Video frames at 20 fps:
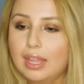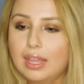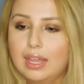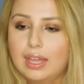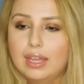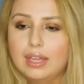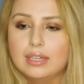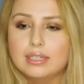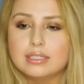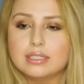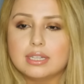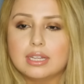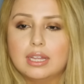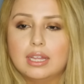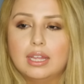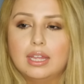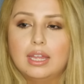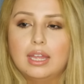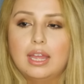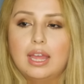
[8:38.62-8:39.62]
And
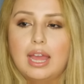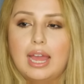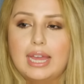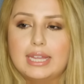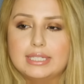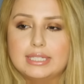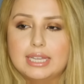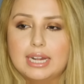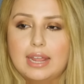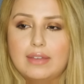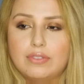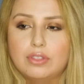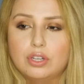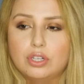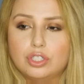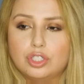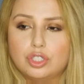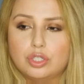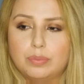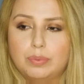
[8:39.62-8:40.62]
I did have the
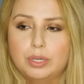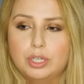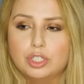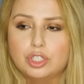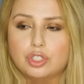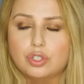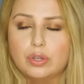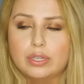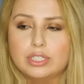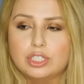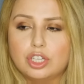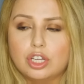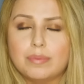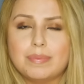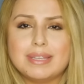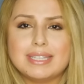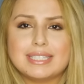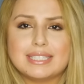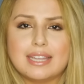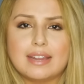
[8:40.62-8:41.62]
urge to push. So it took
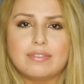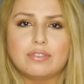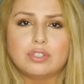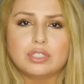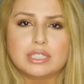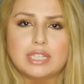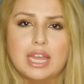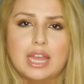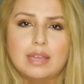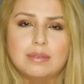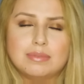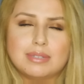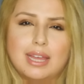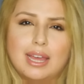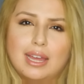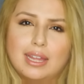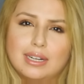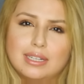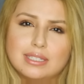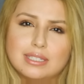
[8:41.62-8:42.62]
me several times,
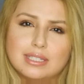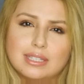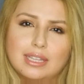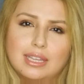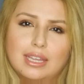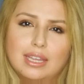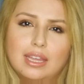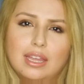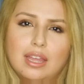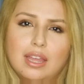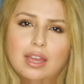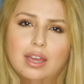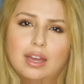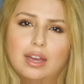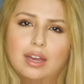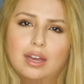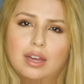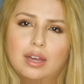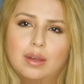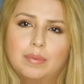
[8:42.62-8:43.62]
honestly.
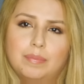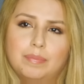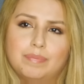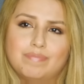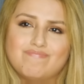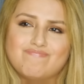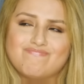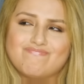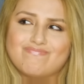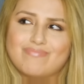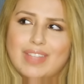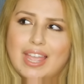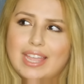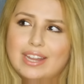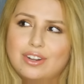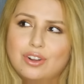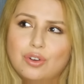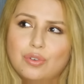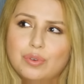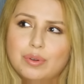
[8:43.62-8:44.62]
I
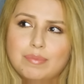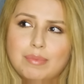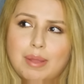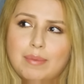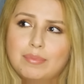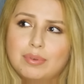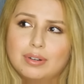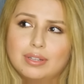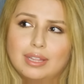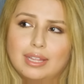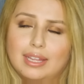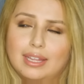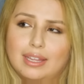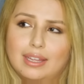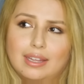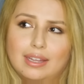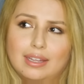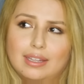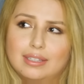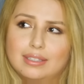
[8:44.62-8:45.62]
don't remember, like,
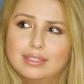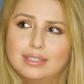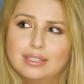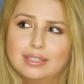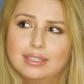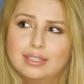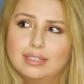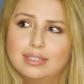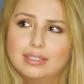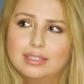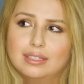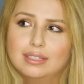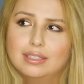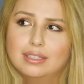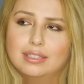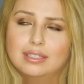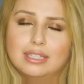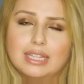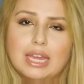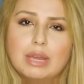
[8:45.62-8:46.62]

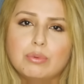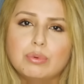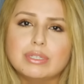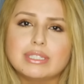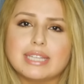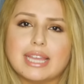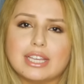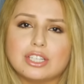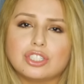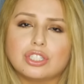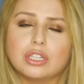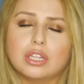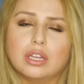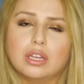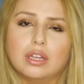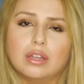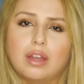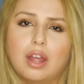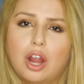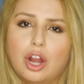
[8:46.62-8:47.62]
it was actually
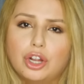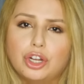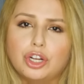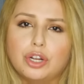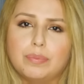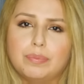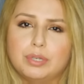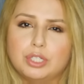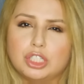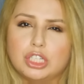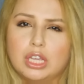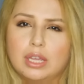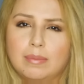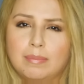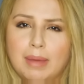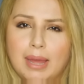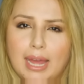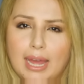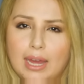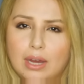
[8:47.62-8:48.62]
harder to push
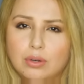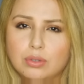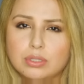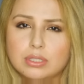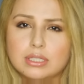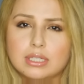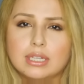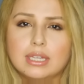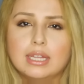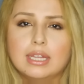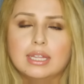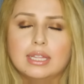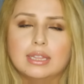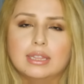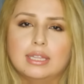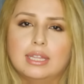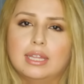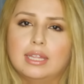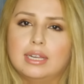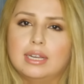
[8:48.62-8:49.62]
him out
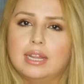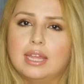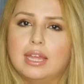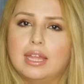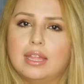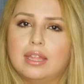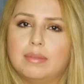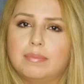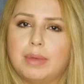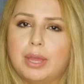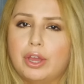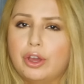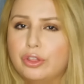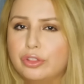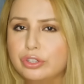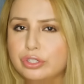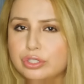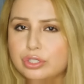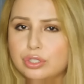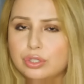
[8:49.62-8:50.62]
than my
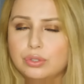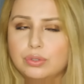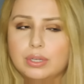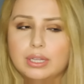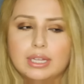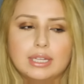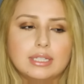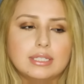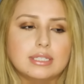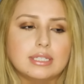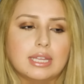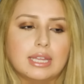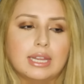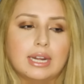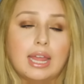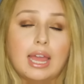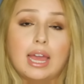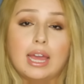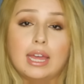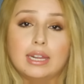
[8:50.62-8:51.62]
other two kids,
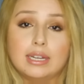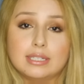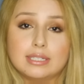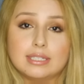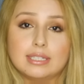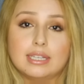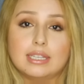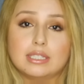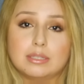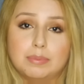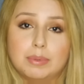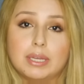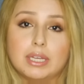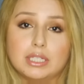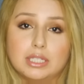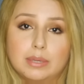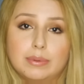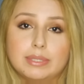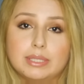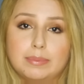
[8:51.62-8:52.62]
and honestly, it's
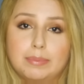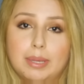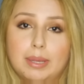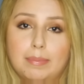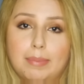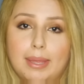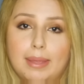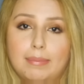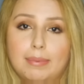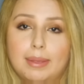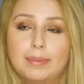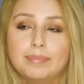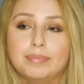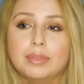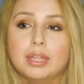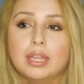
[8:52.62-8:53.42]
because he was a big baby.